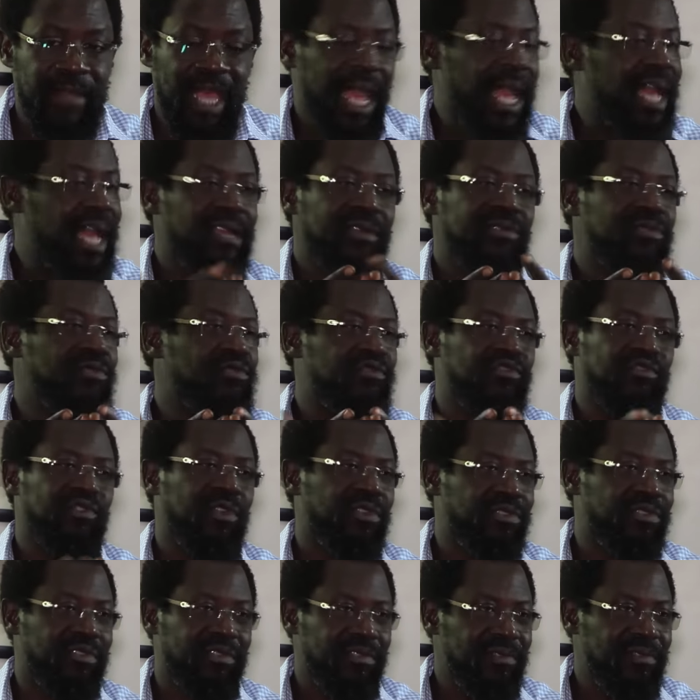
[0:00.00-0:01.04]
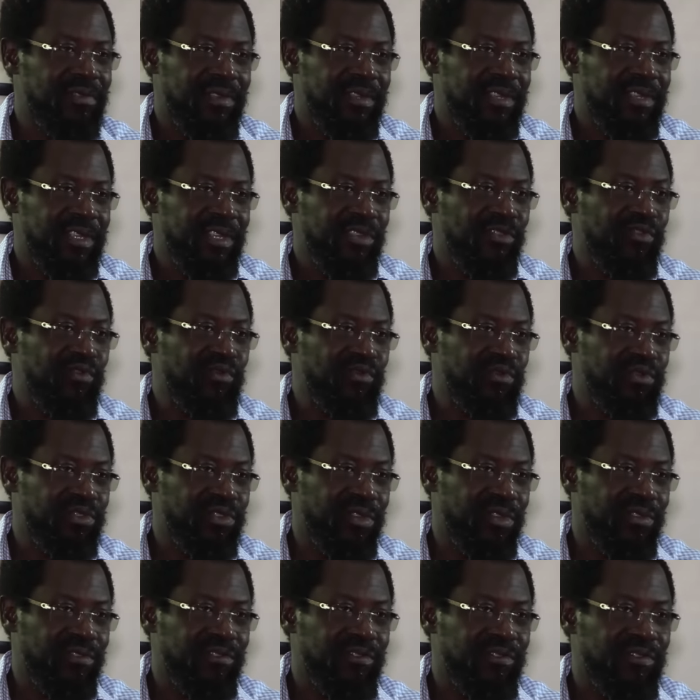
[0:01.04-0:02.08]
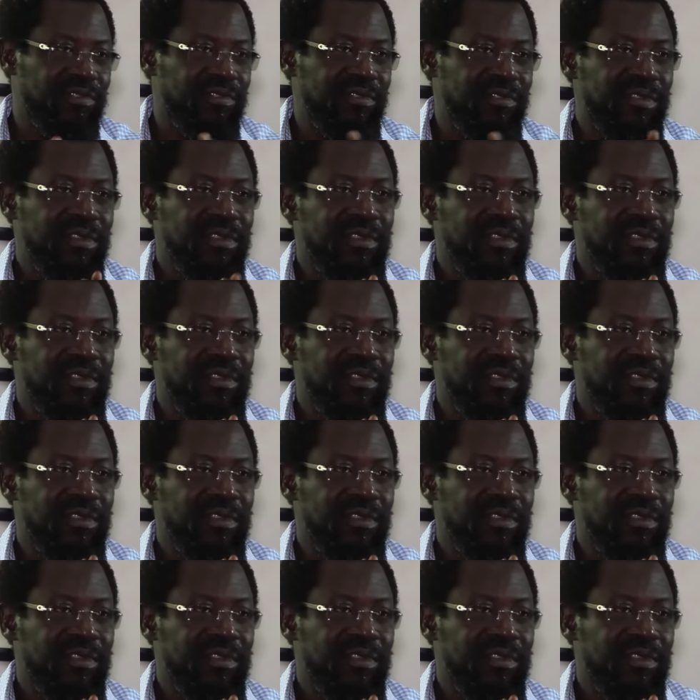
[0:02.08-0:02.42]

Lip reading: had no such illusions.